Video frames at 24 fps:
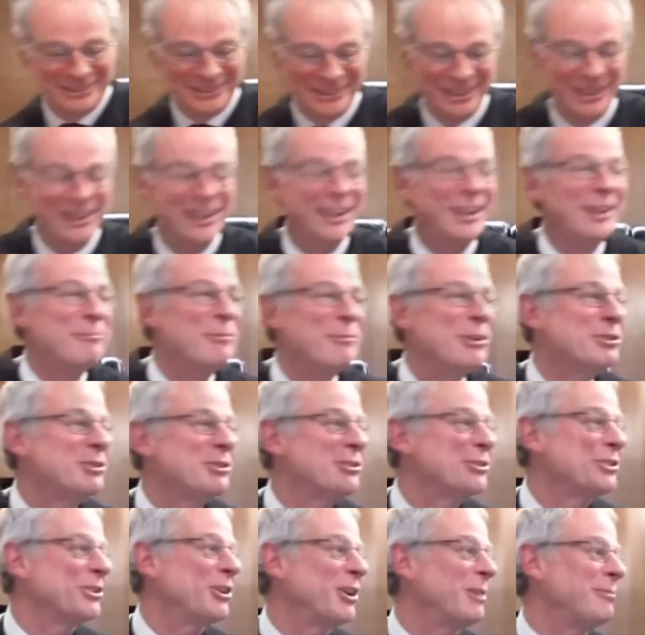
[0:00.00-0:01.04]
And I'll you
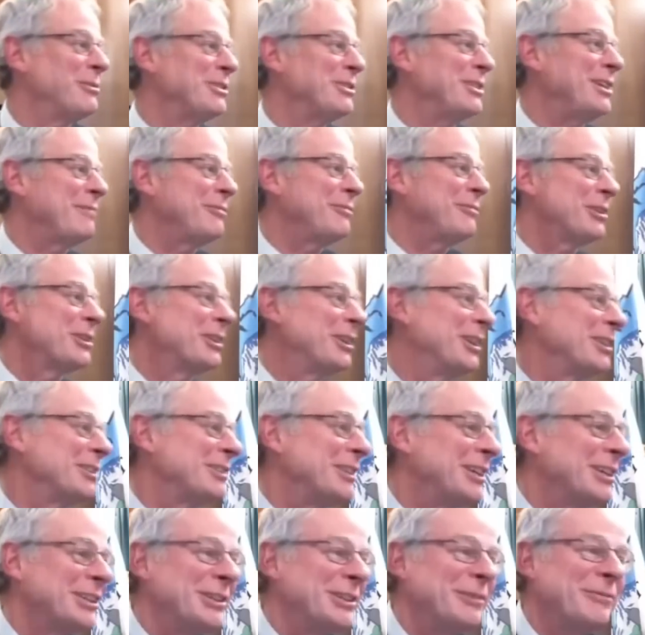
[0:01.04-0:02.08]
Mr. Sharp, does he have your
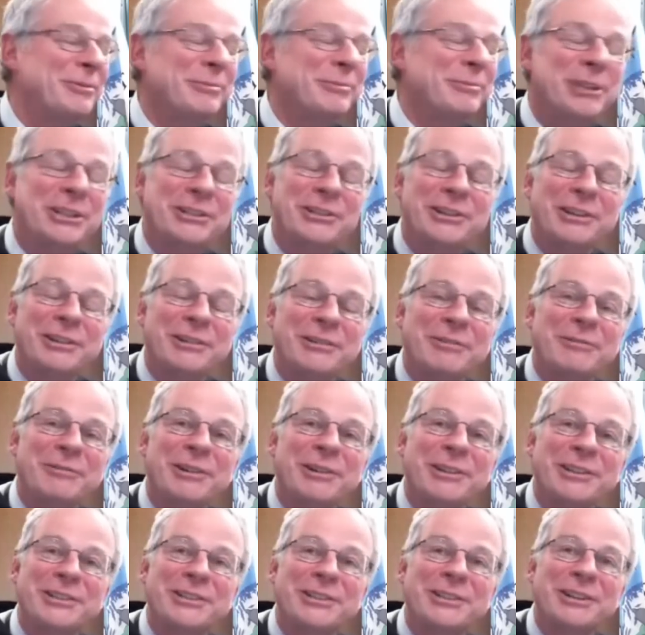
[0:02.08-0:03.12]
contact information? Do you
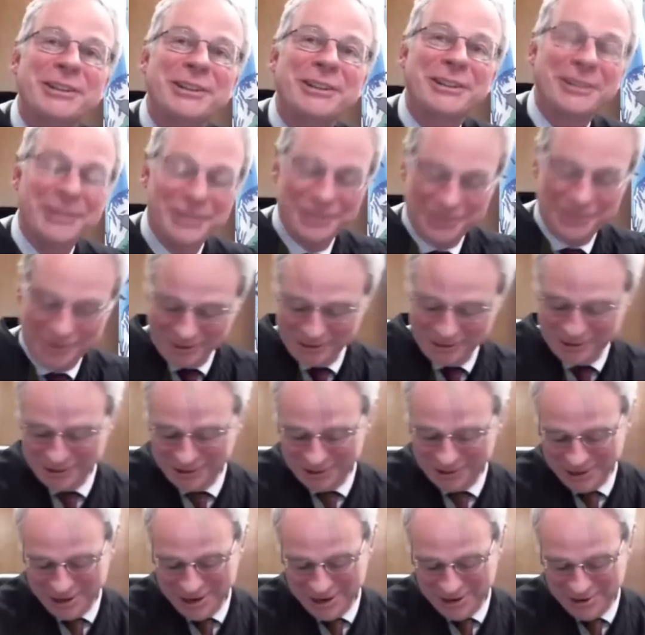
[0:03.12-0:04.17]
want to, kind of leave the phone
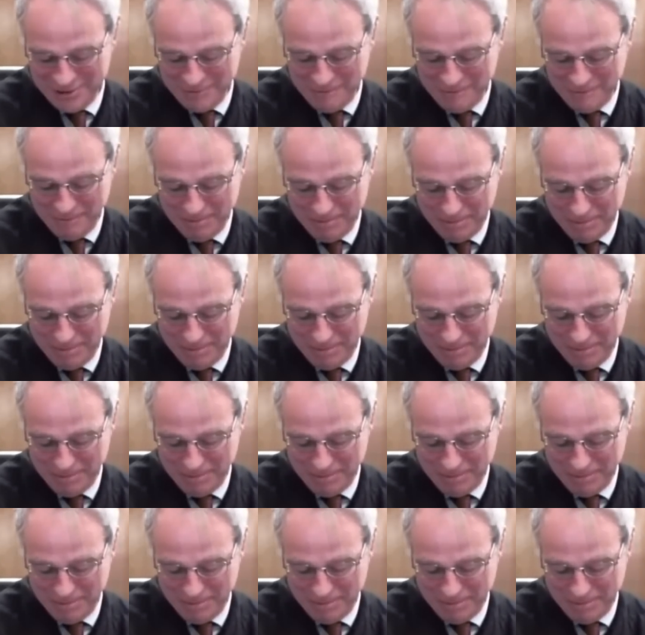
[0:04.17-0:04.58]
number? thank you.